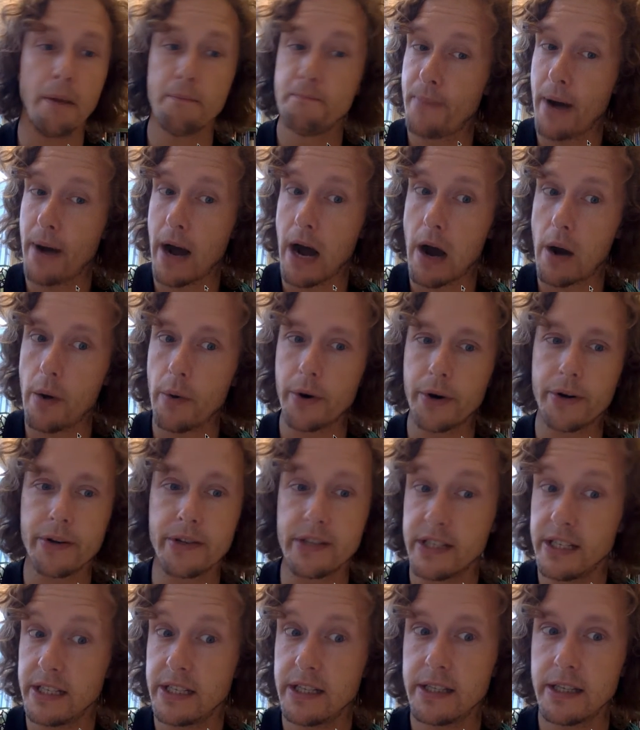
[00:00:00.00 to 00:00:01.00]
power,
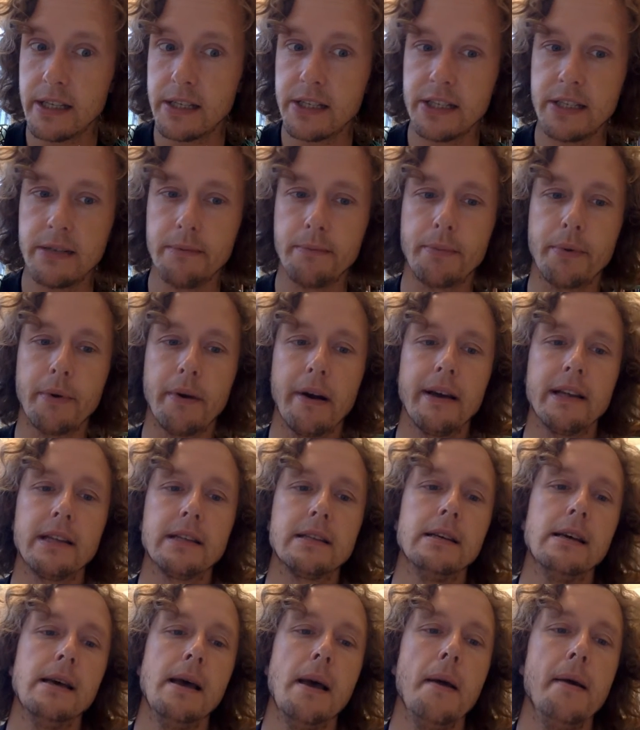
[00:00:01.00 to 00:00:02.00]
citizenship right.
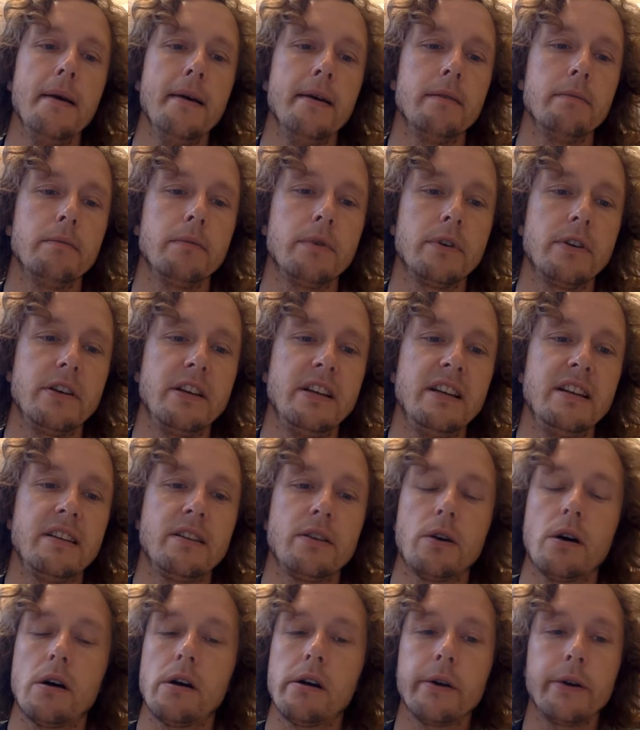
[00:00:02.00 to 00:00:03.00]
Which is
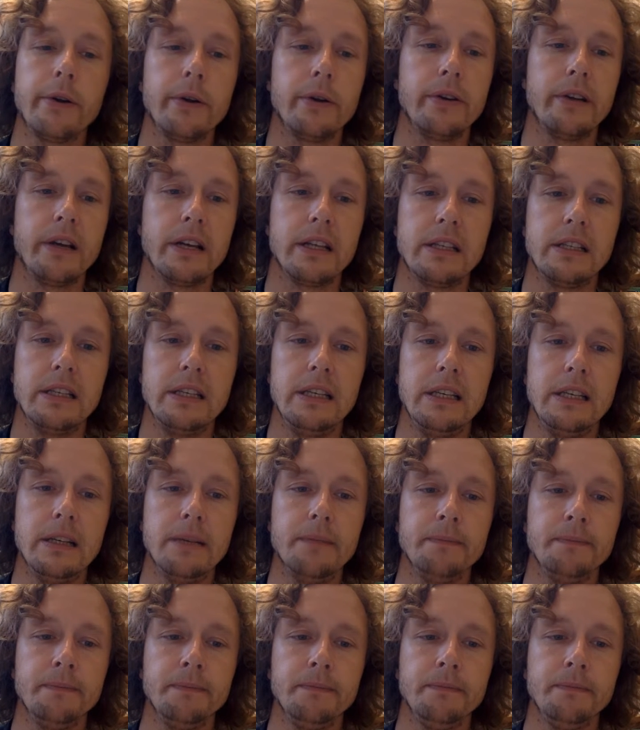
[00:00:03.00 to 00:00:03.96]
argued that the